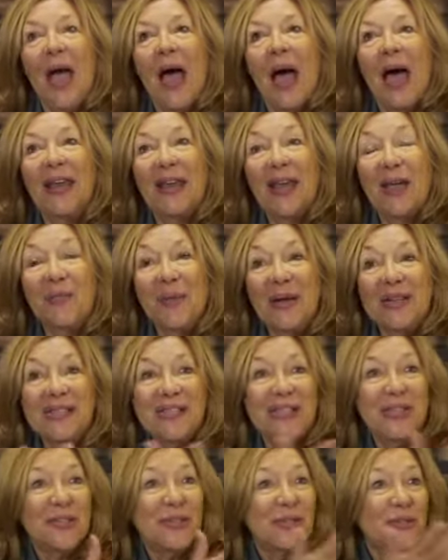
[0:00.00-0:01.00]
And I
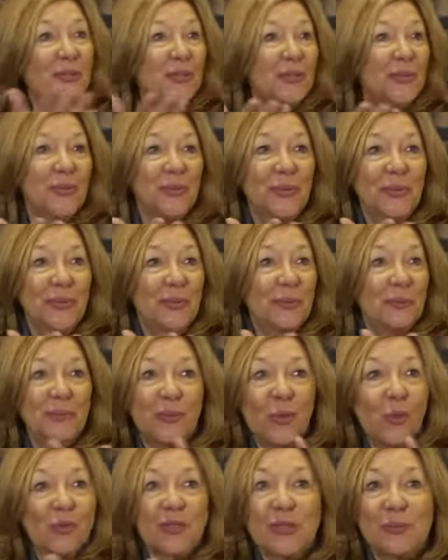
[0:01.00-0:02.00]
went into
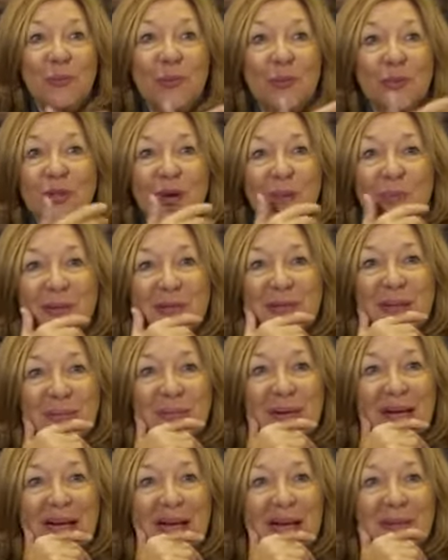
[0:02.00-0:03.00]
Daunt's bookshop or
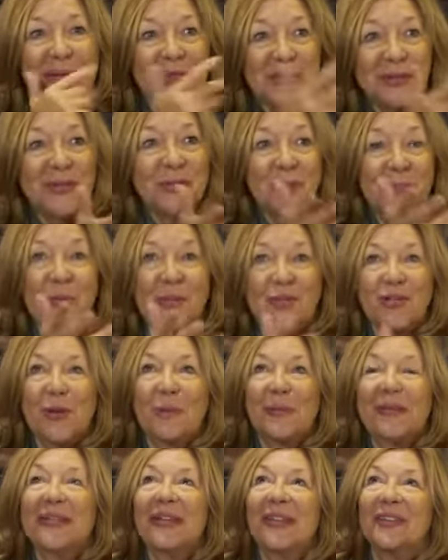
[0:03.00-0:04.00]
somewhere. I went into a
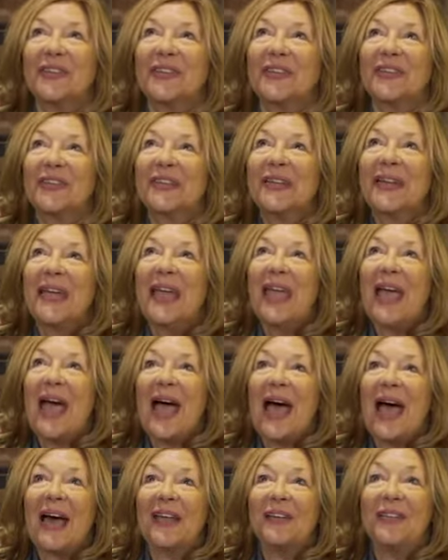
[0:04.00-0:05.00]
bookshop in London,
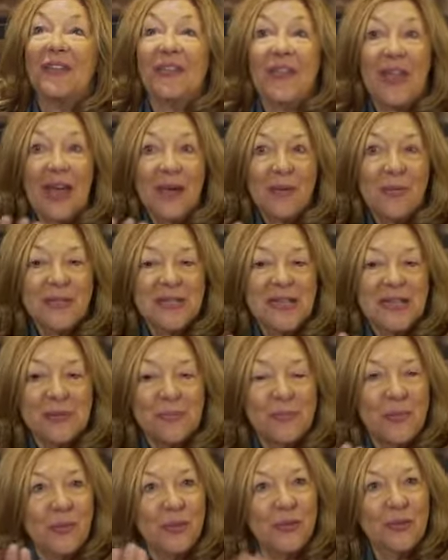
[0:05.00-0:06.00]
and there was this
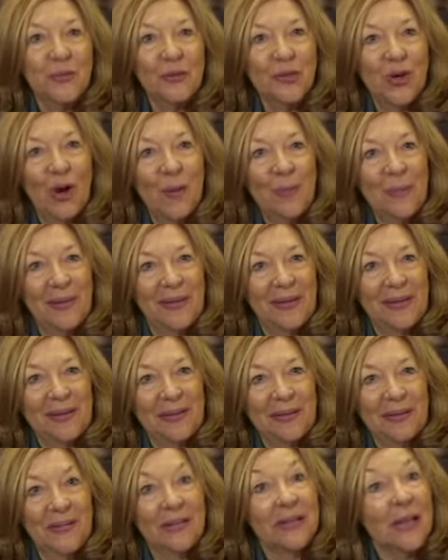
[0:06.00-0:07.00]
beautiful copy
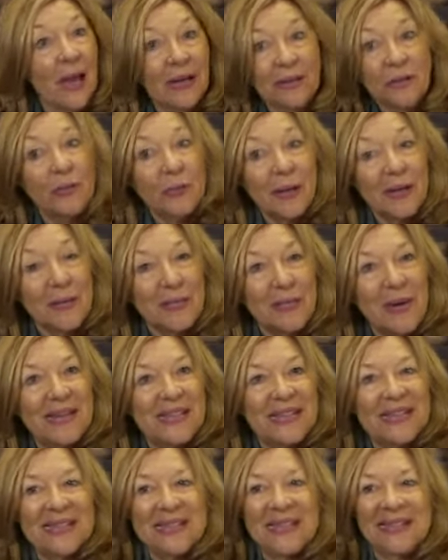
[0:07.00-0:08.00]
that I'd already
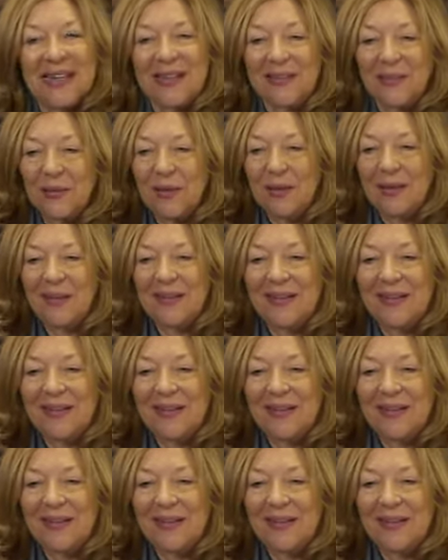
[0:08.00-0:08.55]
read it. And I thought,